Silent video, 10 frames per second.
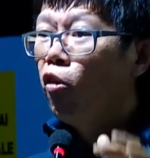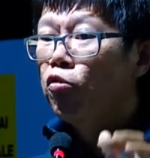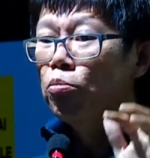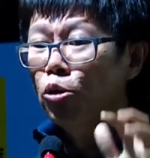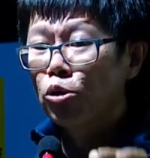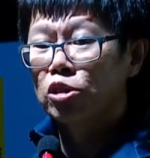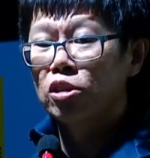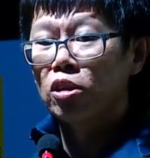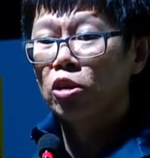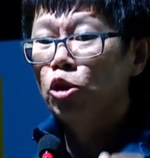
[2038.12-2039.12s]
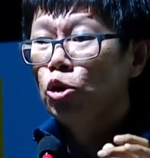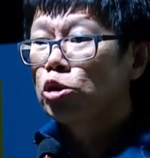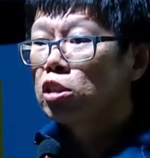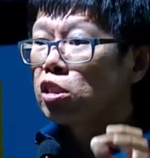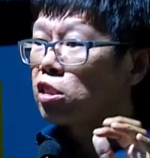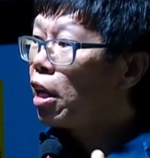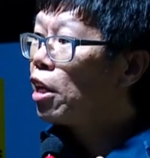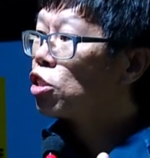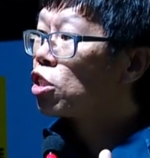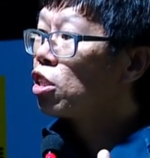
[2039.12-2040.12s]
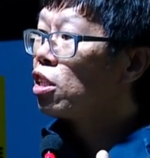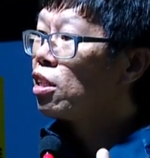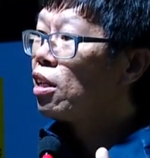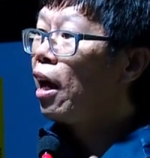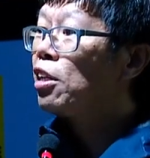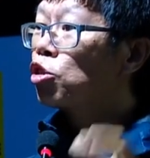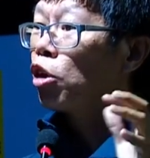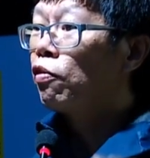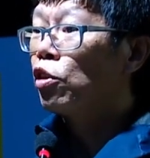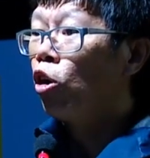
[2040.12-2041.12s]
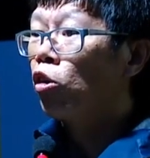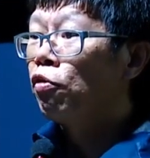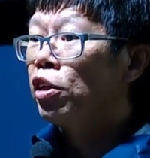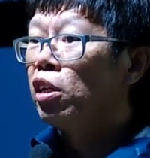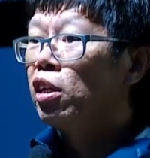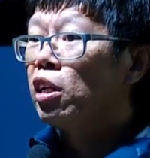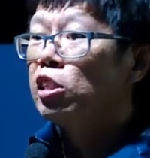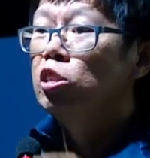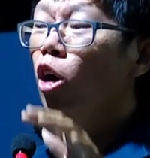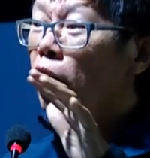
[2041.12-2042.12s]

both books use staged and straight photography. It's